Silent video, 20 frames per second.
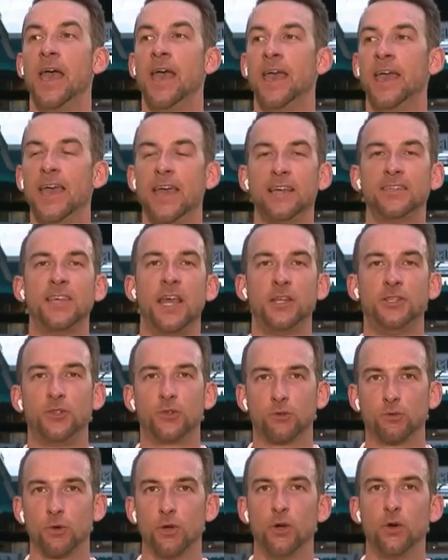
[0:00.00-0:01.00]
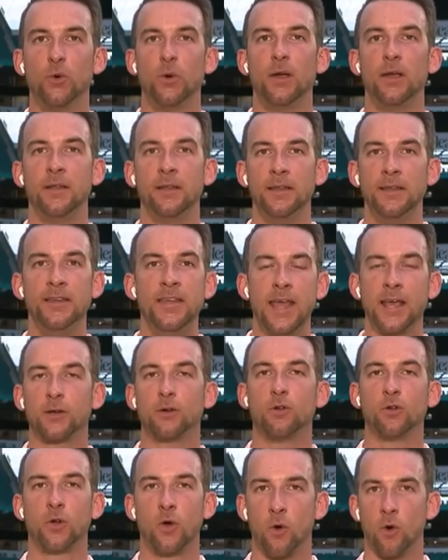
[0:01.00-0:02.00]
He is a true
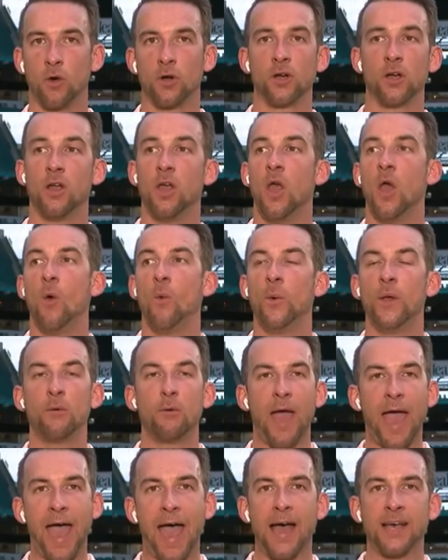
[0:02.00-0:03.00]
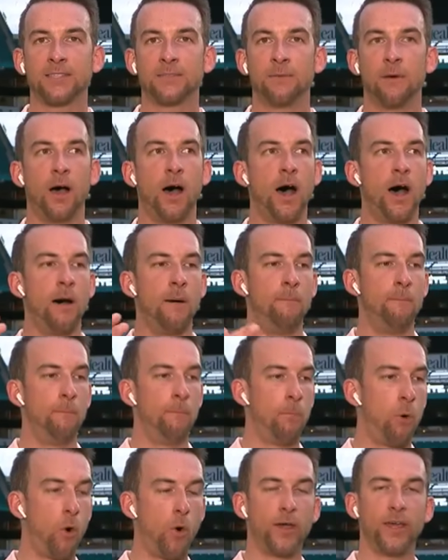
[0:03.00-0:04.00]
nickel corner. We were asked
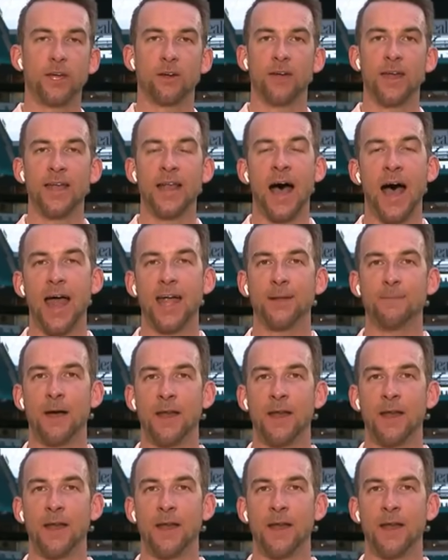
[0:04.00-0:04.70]
Poyer and Hyde